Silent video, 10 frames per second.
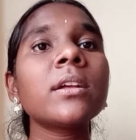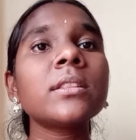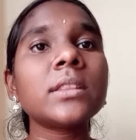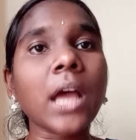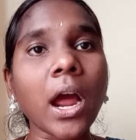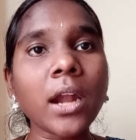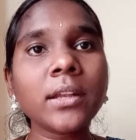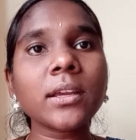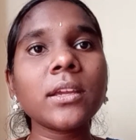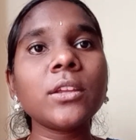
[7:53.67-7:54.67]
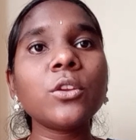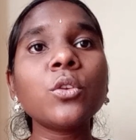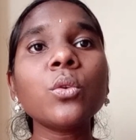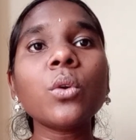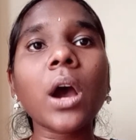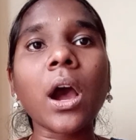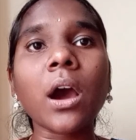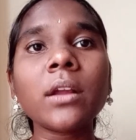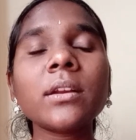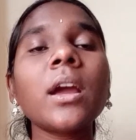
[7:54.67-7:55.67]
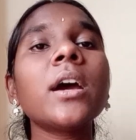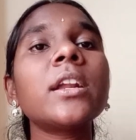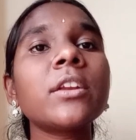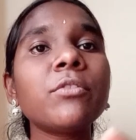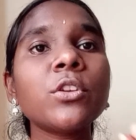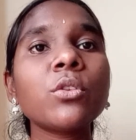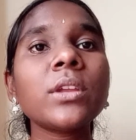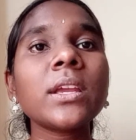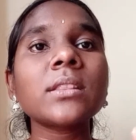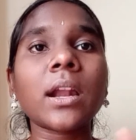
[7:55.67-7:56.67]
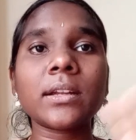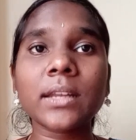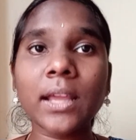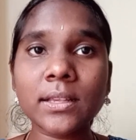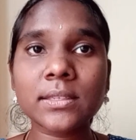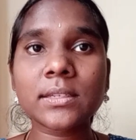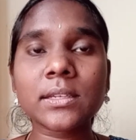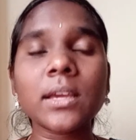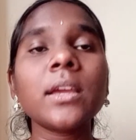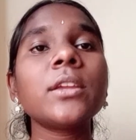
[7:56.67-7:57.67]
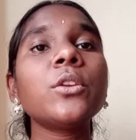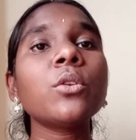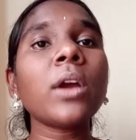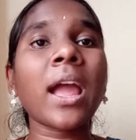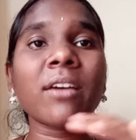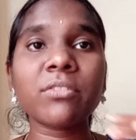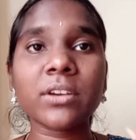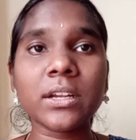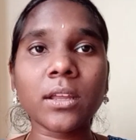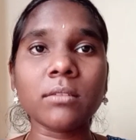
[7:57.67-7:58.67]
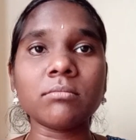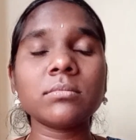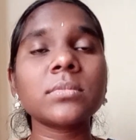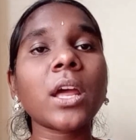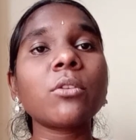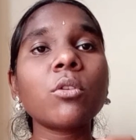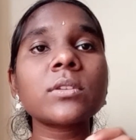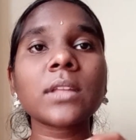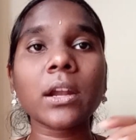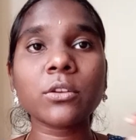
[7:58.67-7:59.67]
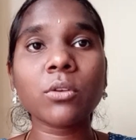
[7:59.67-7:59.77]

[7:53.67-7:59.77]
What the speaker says: that you are reviewing the text you have written, the notes that you